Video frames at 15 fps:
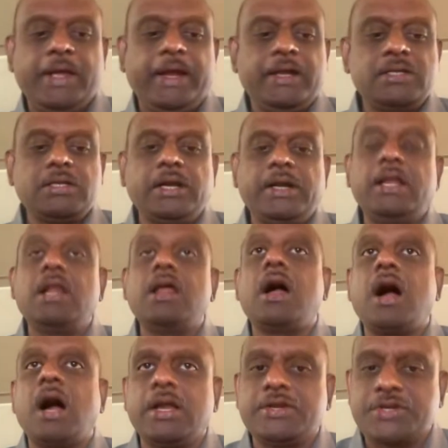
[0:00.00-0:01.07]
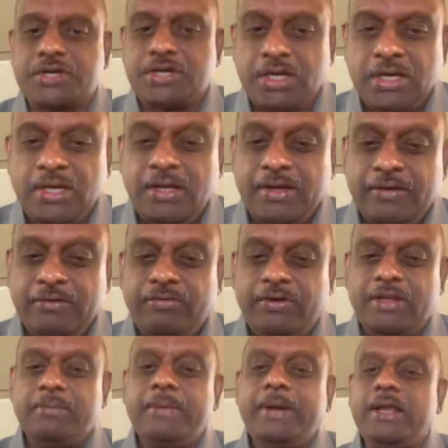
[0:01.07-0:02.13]
It is little harsh
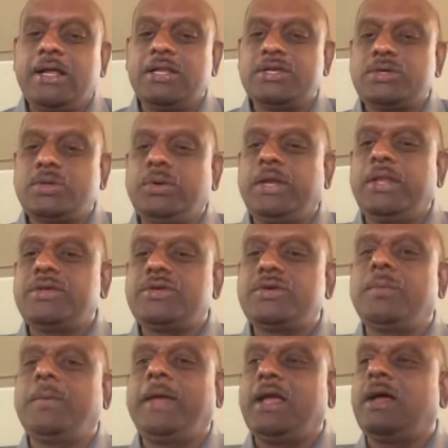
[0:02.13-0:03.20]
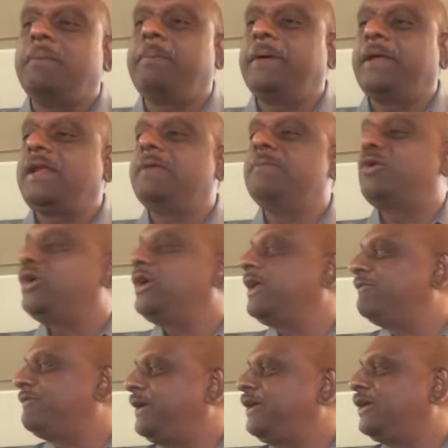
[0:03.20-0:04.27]
for the medical students to wake up early
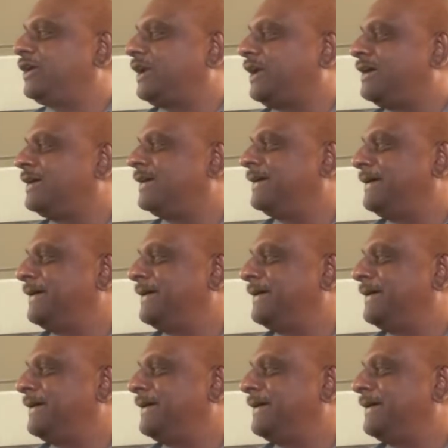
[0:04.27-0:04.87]
morning, 5 o'clock.